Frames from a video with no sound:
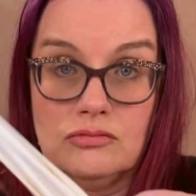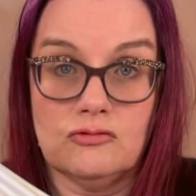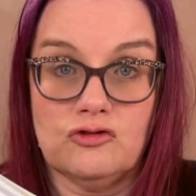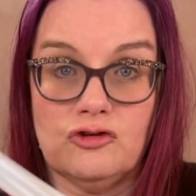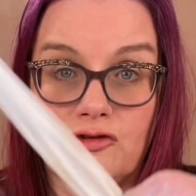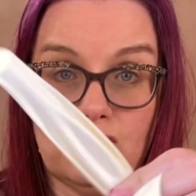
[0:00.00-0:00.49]

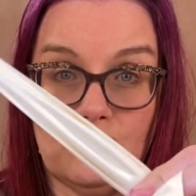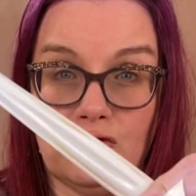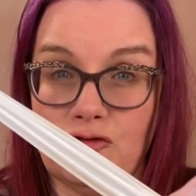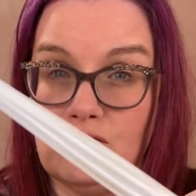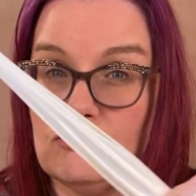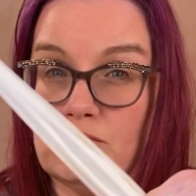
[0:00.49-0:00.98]

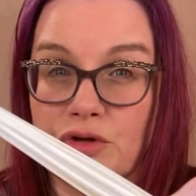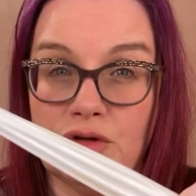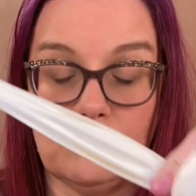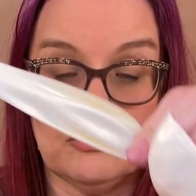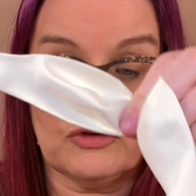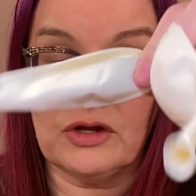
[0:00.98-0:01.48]
Just
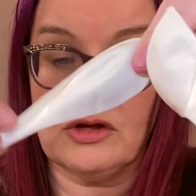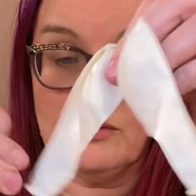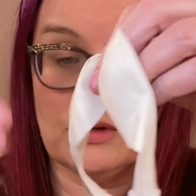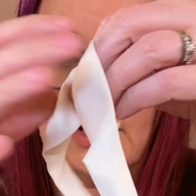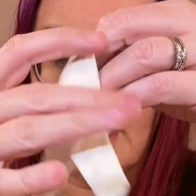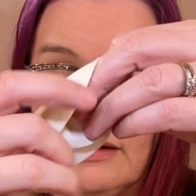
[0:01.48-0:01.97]
balloons like you
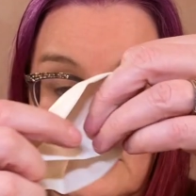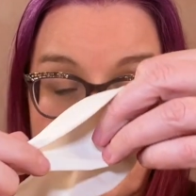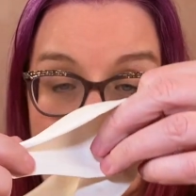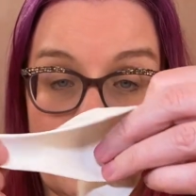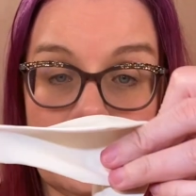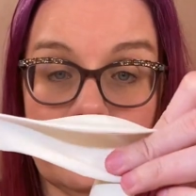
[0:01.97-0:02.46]
would get at the
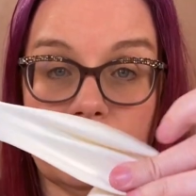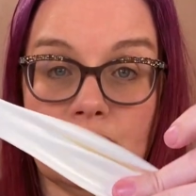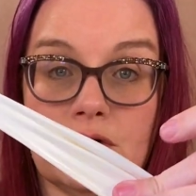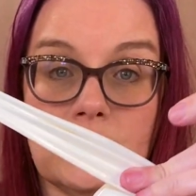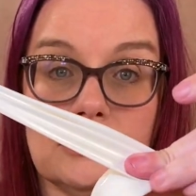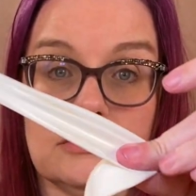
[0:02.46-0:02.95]
party
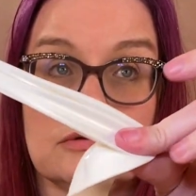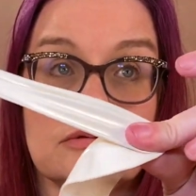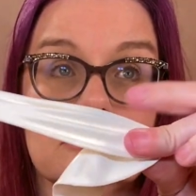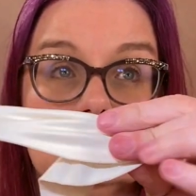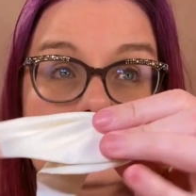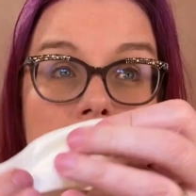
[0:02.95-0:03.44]
store.
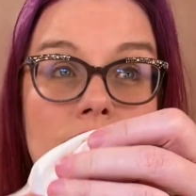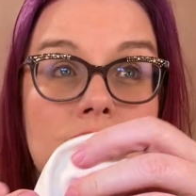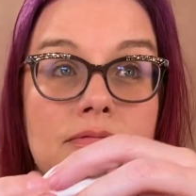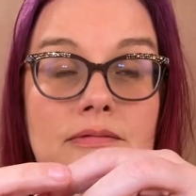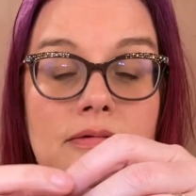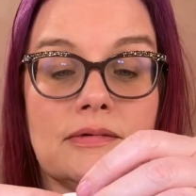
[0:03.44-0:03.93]

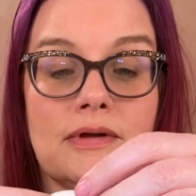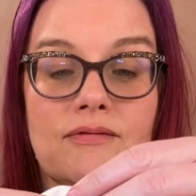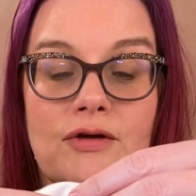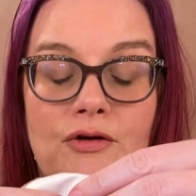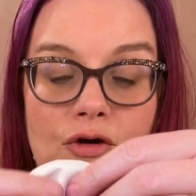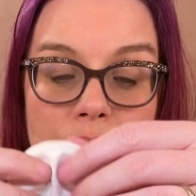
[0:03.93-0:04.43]

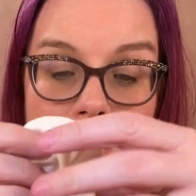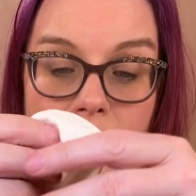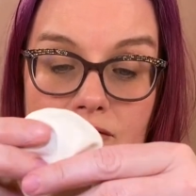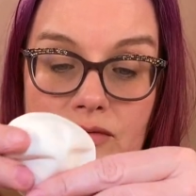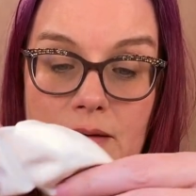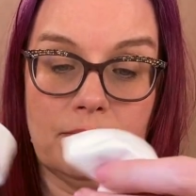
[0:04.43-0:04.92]
Giving her a pair
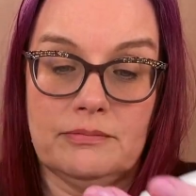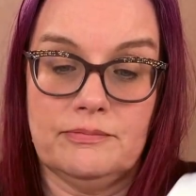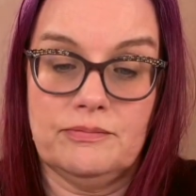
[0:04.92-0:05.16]
of them.